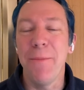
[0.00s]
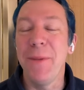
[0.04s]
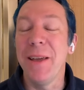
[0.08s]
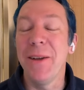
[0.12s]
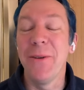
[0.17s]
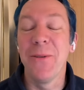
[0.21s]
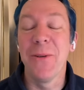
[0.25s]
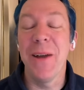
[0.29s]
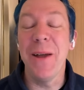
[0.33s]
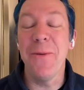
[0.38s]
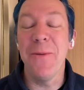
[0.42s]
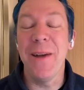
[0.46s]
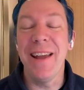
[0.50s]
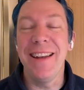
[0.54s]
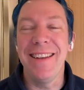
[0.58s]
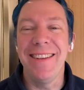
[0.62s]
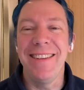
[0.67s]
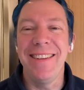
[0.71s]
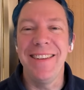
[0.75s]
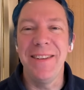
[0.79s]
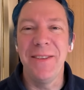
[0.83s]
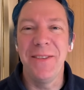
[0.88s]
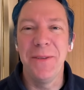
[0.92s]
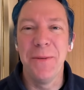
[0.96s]
that'd be a great
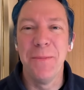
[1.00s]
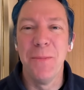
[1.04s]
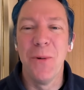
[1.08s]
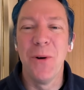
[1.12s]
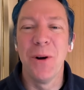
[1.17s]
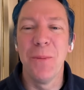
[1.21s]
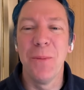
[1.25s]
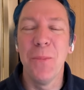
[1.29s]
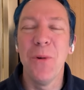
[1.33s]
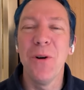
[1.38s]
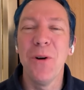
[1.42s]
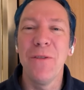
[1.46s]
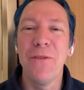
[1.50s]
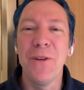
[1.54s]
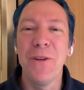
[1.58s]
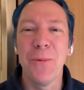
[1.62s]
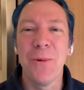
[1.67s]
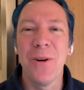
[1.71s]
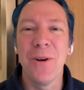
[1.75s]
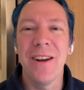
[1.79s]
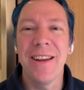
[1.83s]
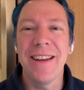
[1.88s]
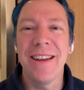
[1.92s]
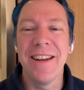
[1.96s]
way to see some more more of
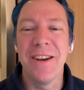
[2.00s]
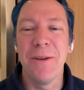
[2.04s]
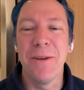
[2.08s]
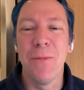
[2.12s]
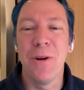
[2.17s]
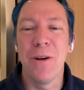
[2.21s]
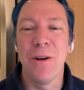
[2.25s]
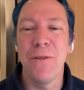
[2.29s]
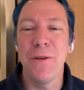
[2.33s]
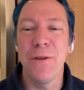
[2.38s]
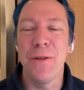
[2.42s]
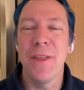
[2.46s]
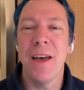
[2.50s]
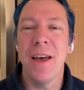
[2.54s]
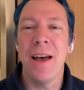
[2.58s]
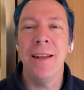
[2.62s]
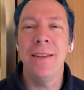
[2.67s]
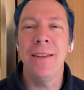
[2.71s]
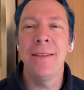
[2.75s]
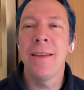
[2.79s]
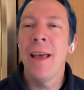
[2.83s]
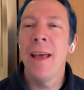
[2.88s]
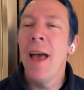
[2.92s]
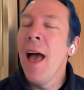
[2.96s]
your work and hear more of your
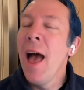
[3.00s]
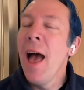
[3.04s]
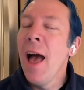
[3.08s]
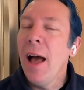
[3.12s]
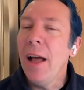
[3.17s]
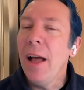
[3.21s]
thoughts.